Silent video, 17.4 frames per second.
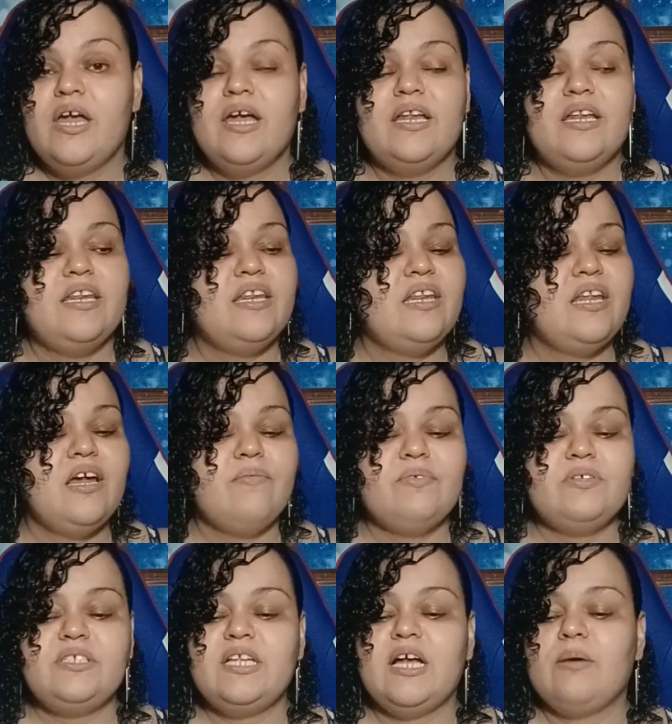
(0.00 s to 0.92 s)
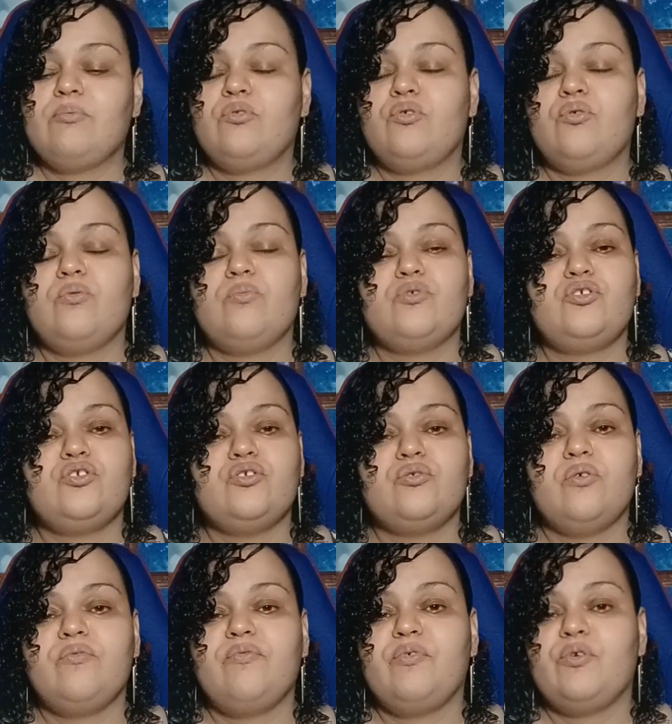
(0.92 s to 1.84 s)
Never stop doing what you're
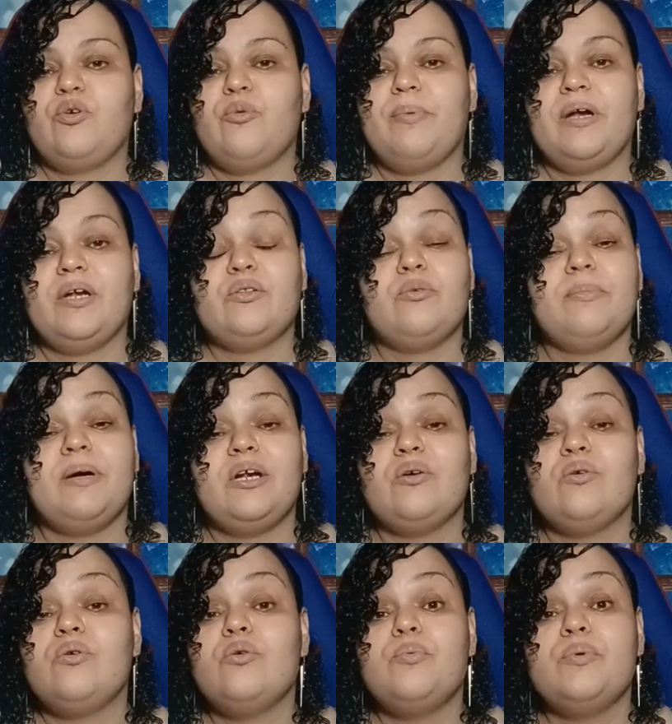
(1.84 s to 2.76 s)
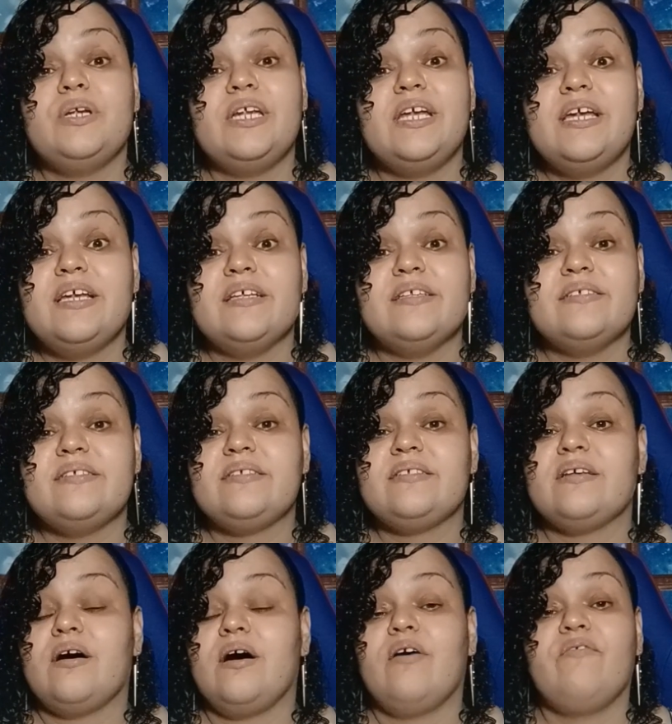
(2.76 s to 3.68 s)
doing for nobody, no matter who it is
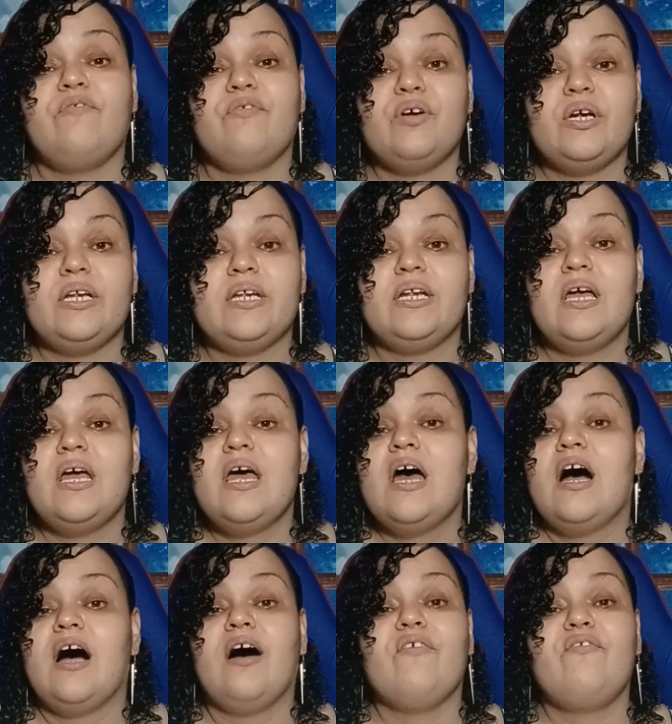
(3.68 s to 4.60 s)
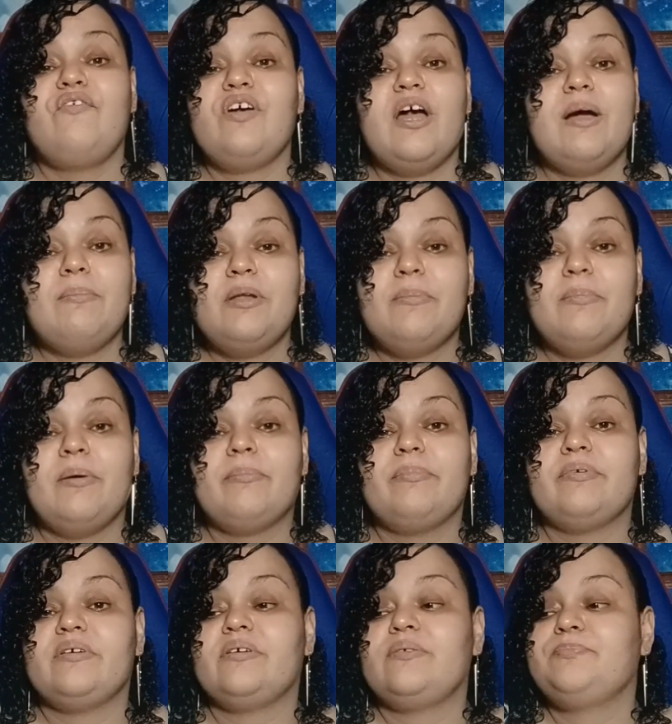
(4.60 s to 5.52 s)
a friend, a family
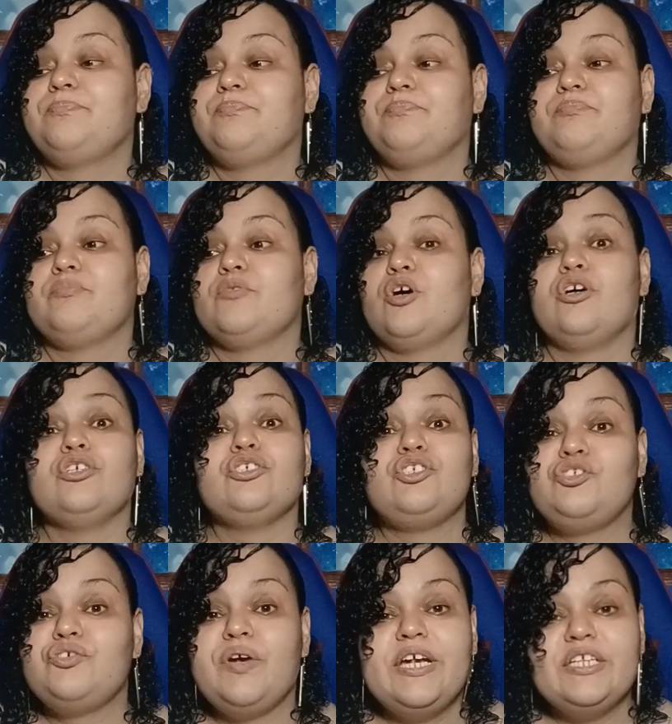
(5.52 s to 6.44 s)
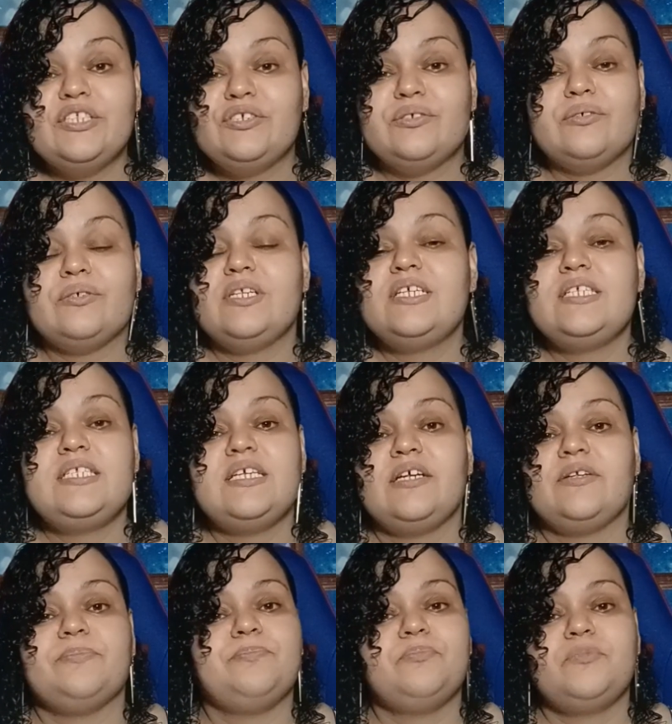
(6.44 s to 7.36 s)
member, a stranger.
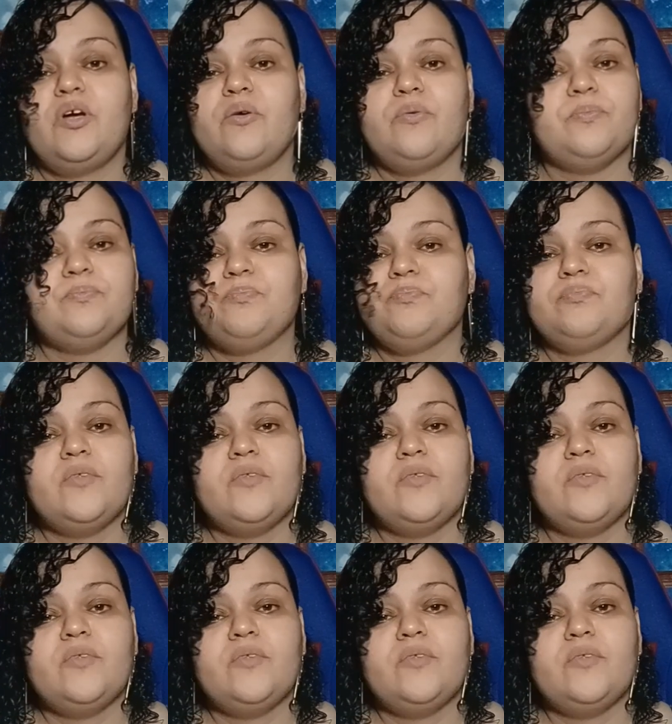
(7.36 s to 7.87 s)
Listen, no.